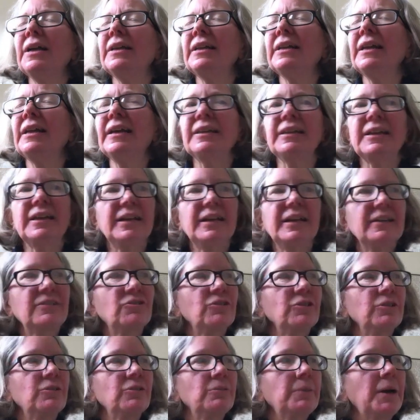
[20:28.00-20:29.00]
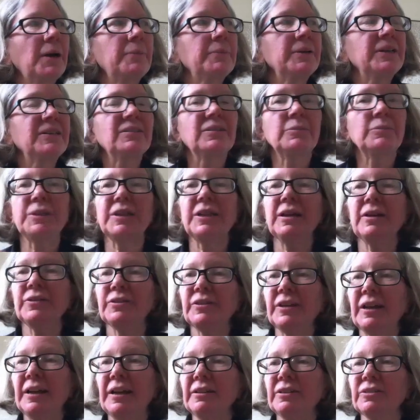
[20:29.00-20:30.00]
And Hannah actually remind me of something
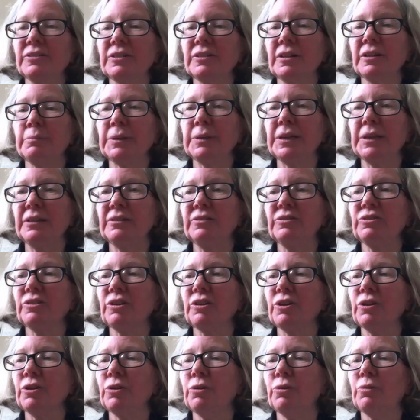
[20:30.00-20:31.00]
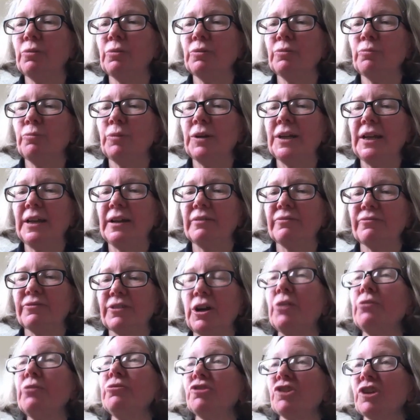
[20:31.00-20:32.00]
else. Hannah's going to be, so we have
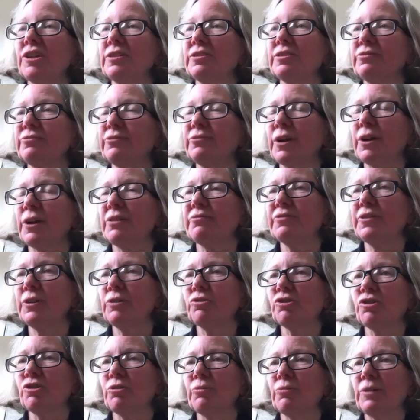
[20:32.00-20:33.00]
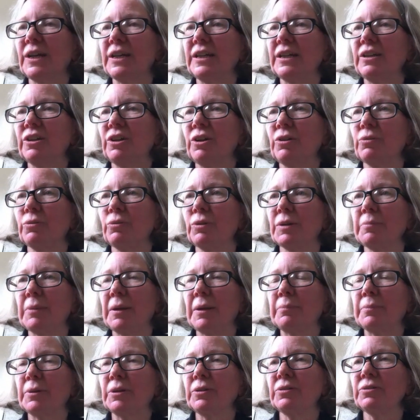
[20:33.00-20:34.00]
coaches for our Future Ready cohort
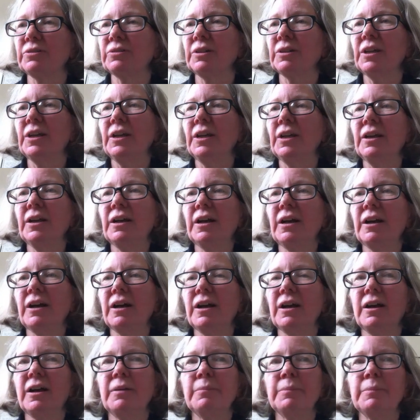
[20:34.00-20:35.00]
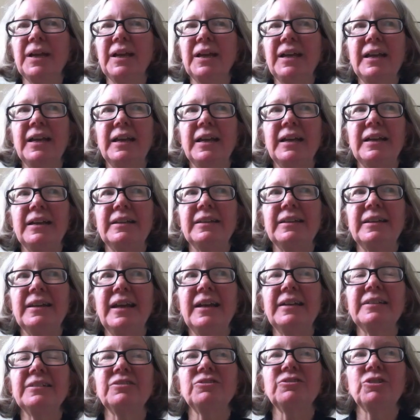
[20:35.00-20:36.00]
members. And
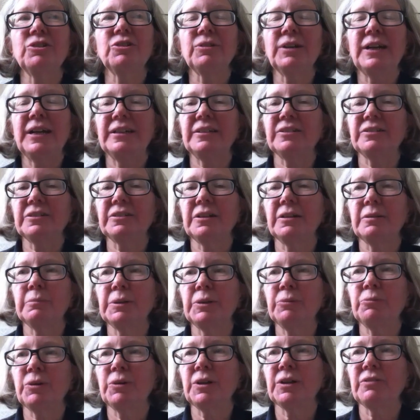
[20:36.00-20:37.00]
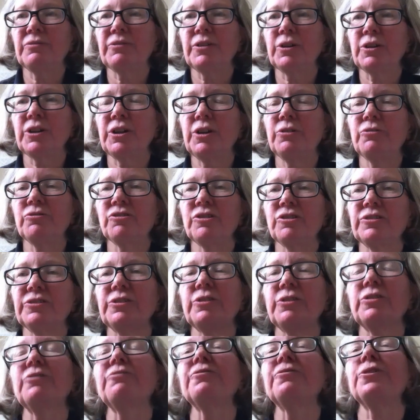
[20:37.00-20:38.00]
next year, Hannah's going to be one of our coaches.
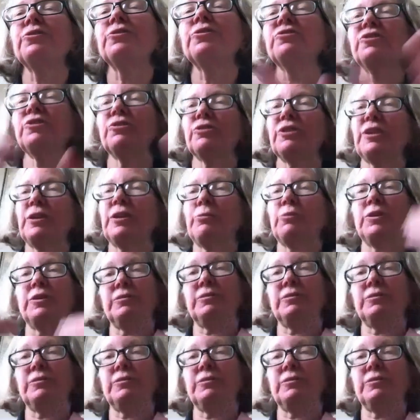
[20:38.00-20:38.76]
So the first year they were,